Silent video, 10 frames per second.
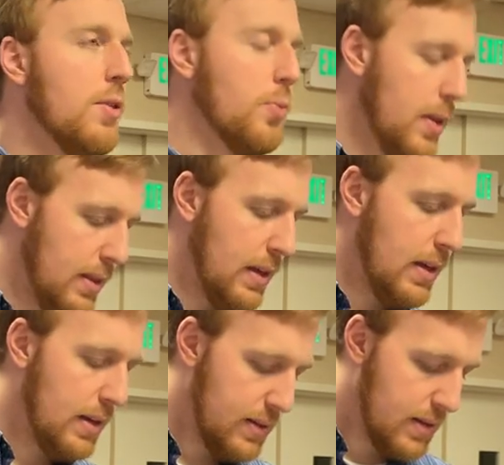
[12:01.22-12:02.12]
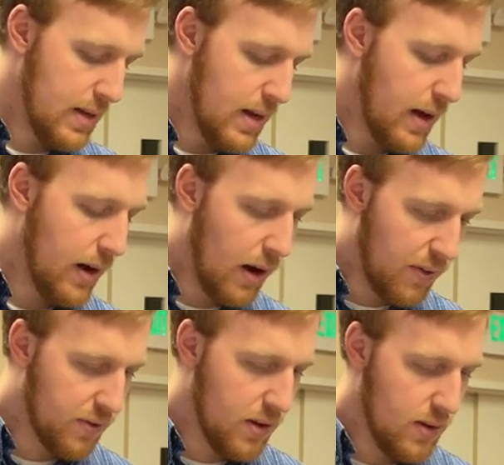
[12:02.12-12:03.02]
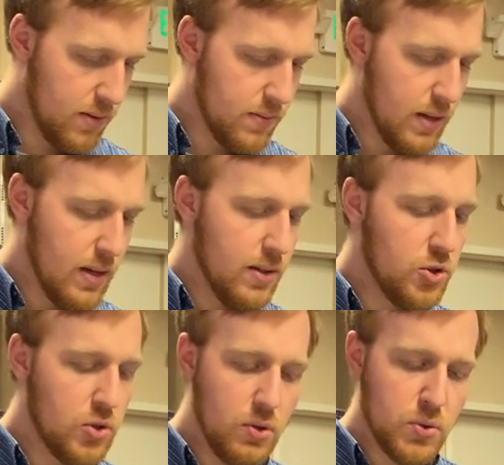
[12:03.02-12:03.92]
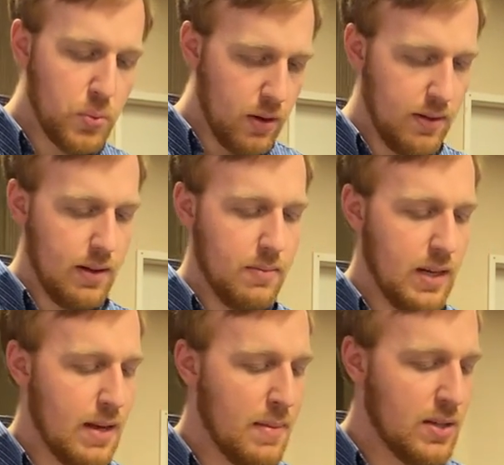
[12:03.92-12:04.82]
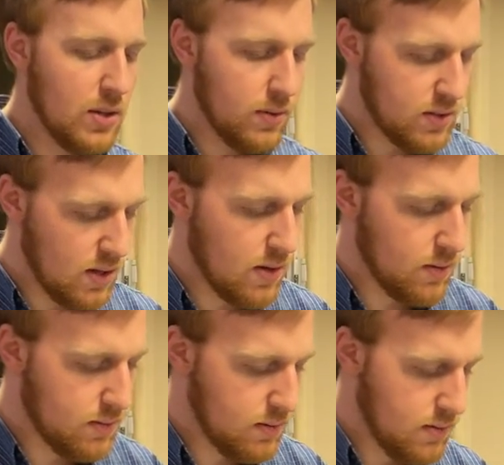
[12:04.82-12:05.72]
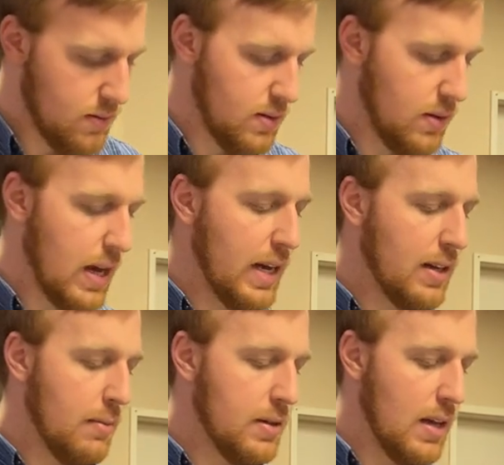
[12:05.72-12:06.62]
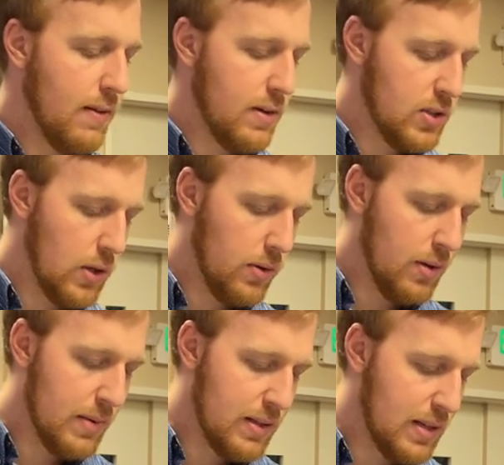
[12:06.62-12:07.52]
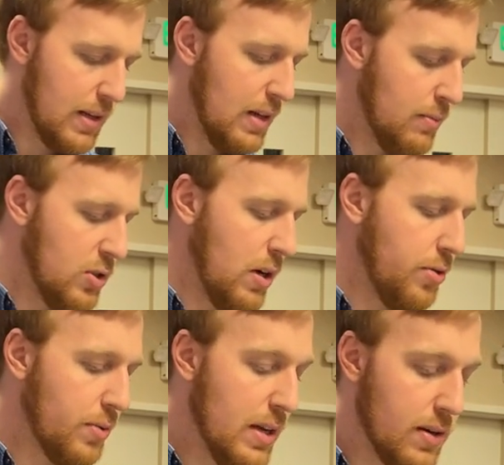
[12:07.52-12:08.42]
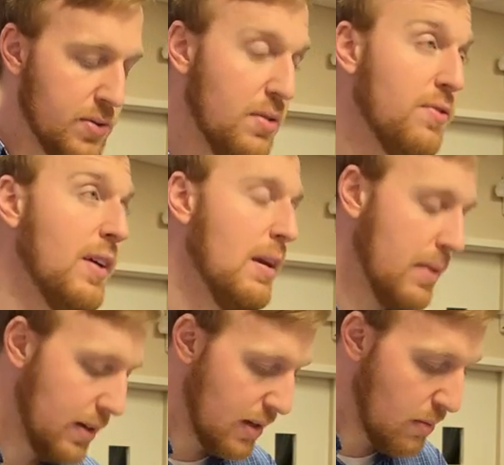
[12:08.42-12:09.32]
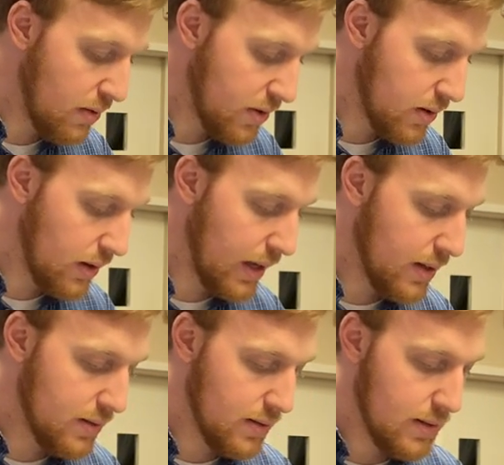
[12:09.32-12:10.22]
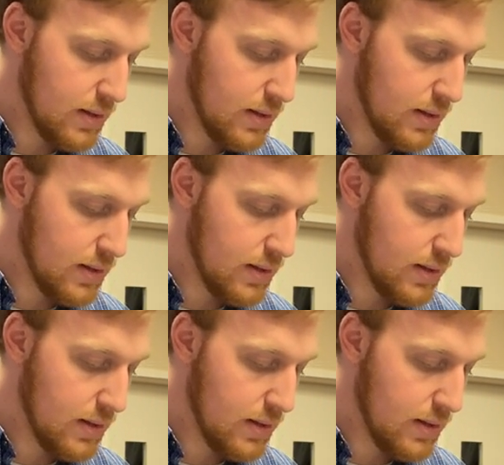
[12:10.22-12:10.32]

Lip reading: three things I offer you, choose one of them, that I may do it to you. So Gad came to David and told him and said to him, shall 3 years of famine come over your land?